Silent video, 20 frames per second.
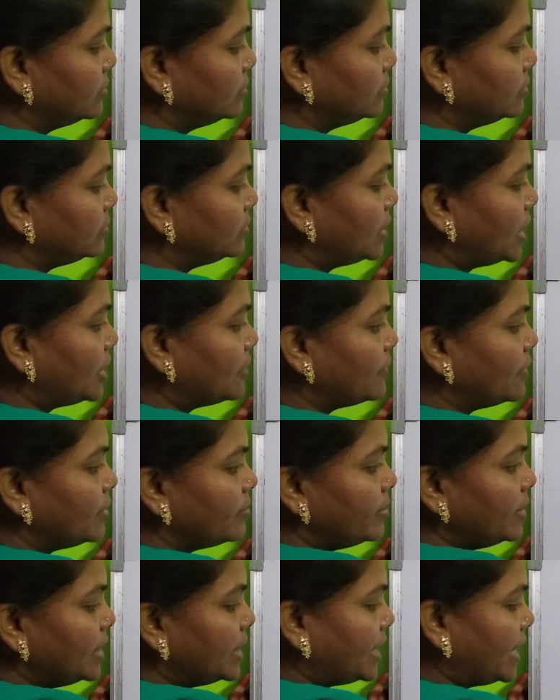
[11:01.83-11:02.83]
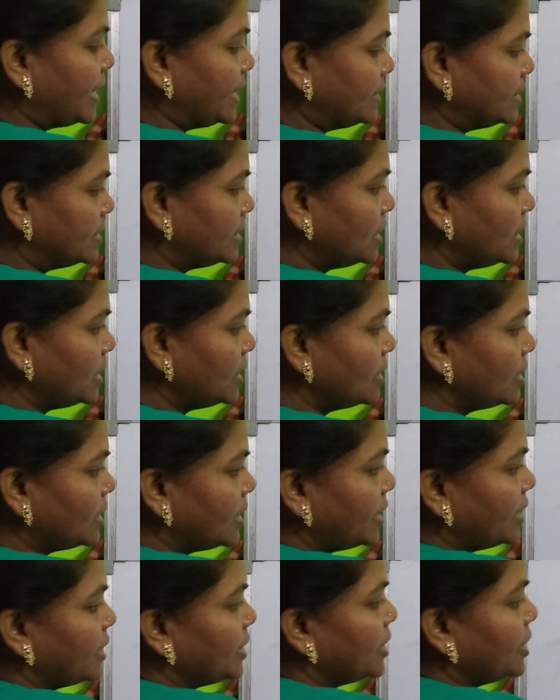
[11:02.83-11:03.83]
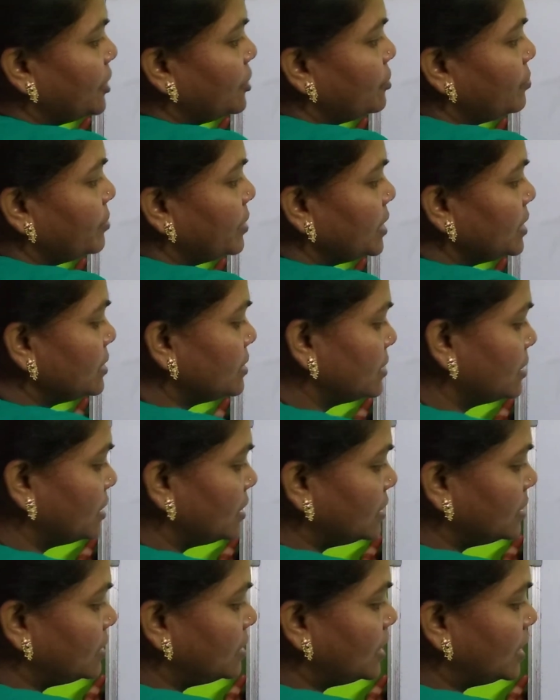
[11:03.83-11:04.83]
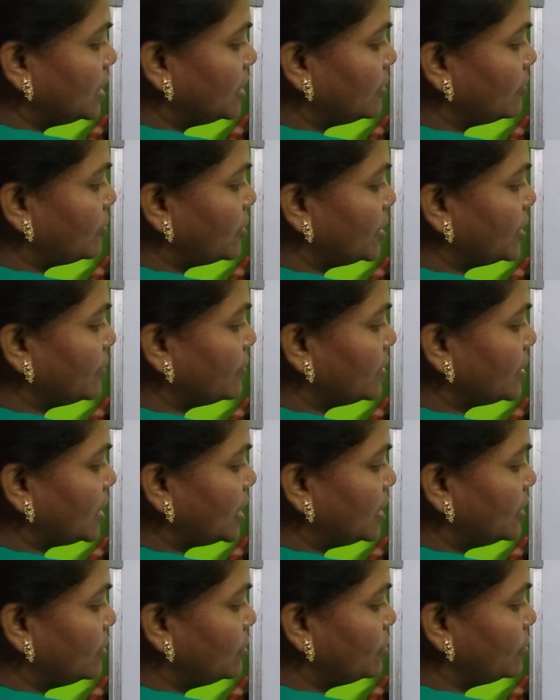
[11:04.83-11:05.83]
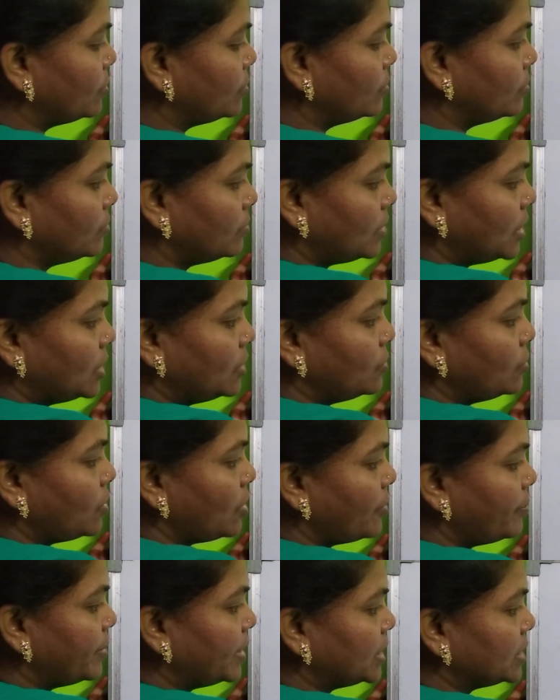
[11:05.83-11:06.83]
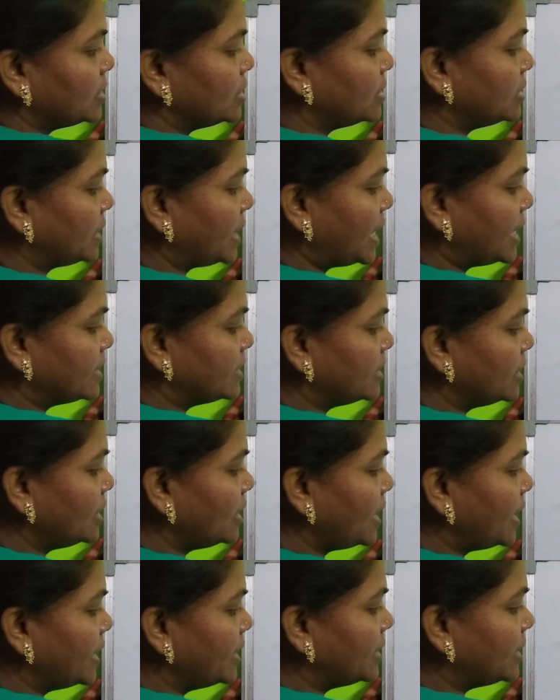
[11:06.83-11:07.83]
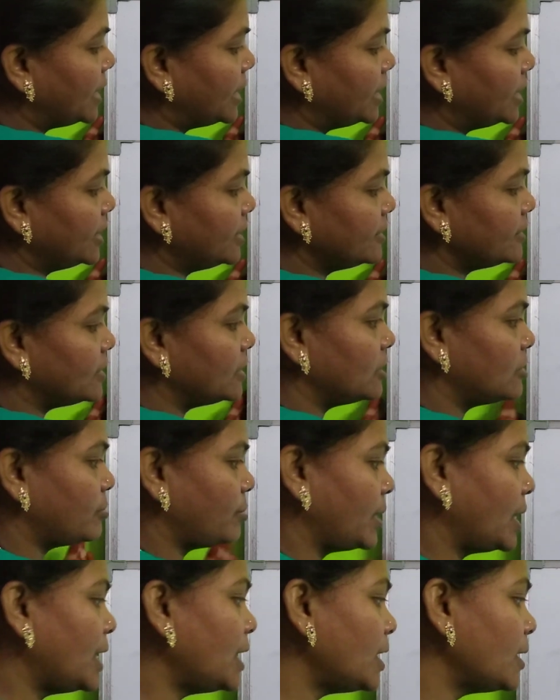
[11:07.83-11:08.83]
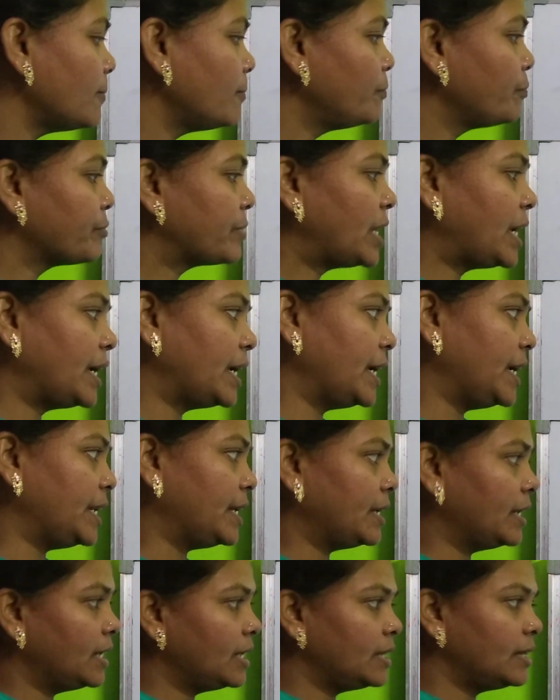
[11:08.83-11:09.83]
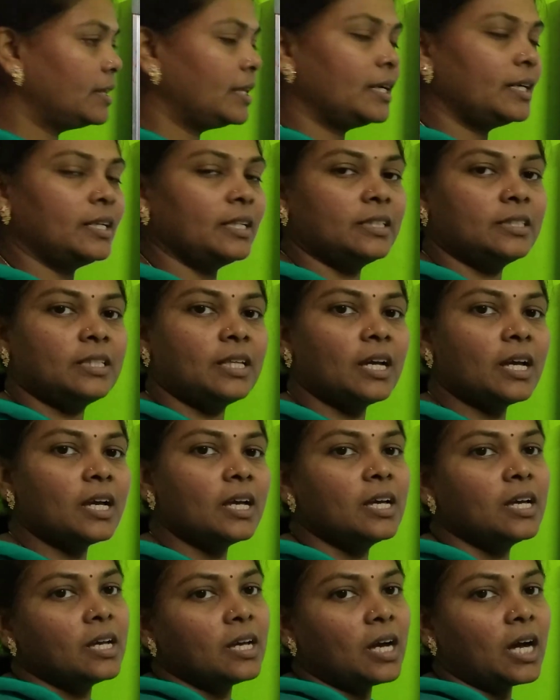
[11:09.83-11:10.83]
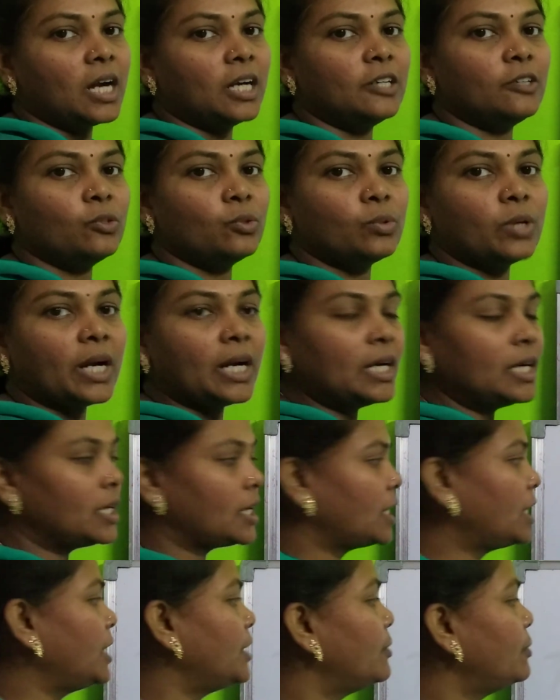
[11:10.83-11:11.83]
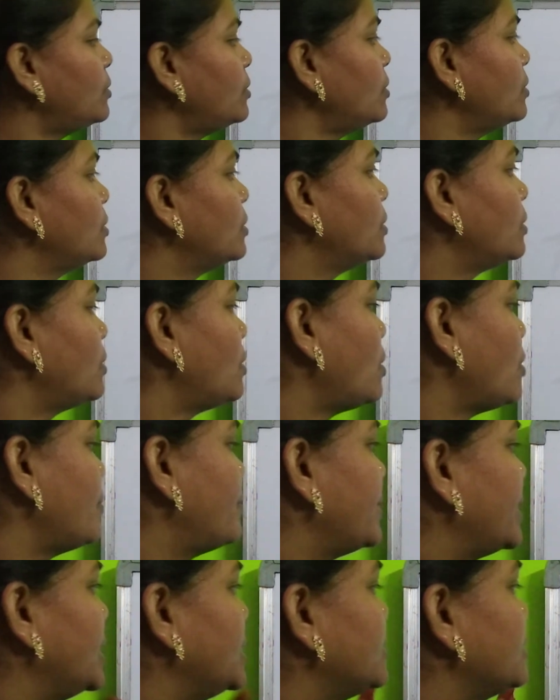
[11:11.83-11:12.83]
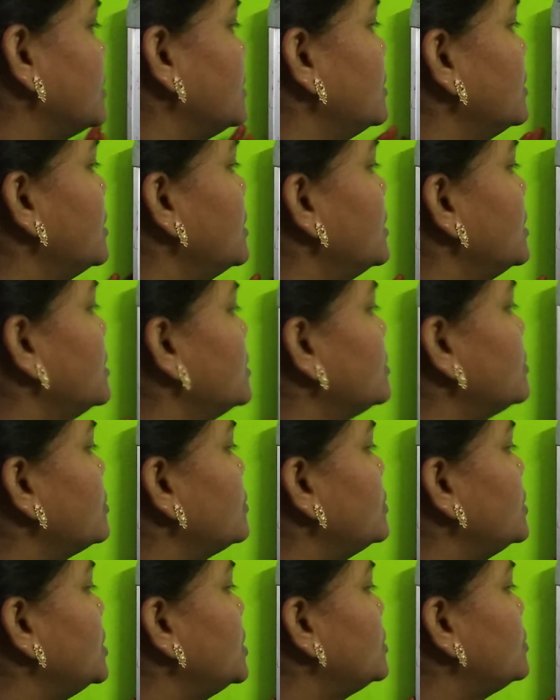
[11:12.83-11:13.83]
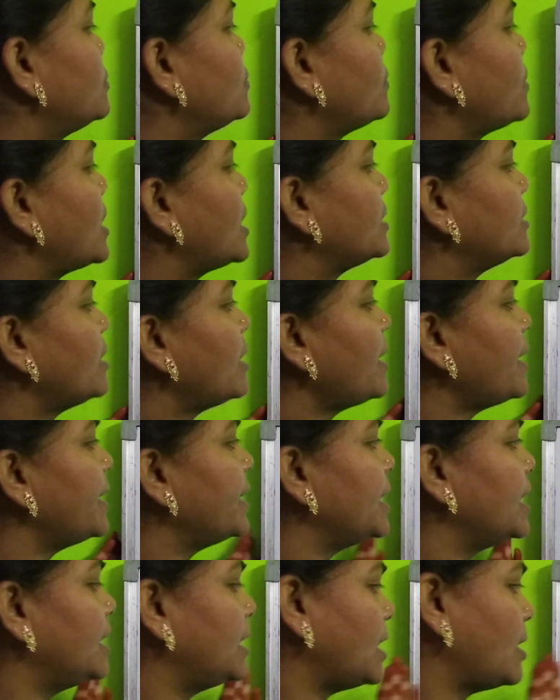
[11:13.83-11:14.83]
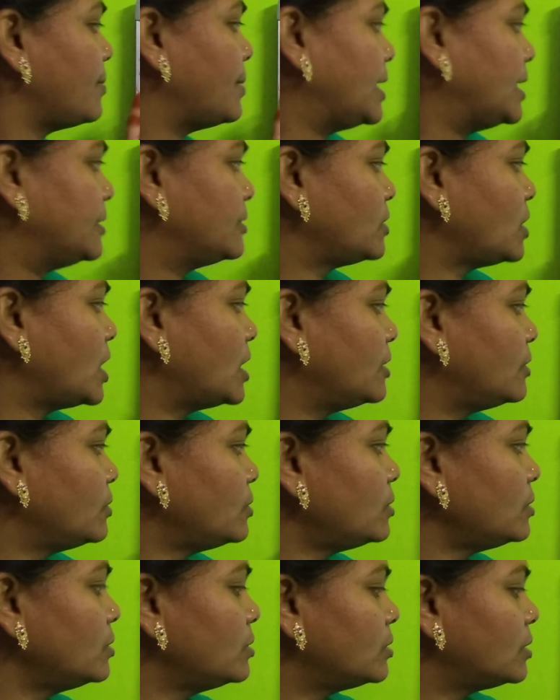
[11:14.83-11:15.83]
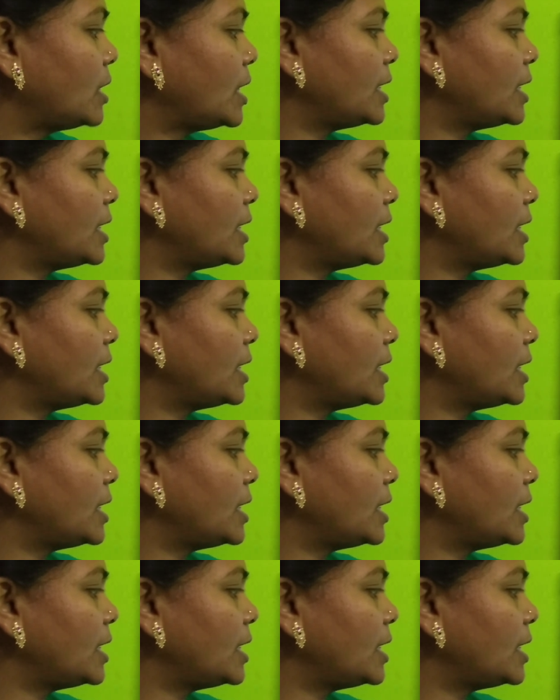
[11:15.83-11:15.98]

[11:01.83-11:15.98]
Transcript: that will be cancelled, and redo means the whatever undo operation is cancelled and that is displayed again. That is the undo and redo operation. So these 2 are the edit commands, undo and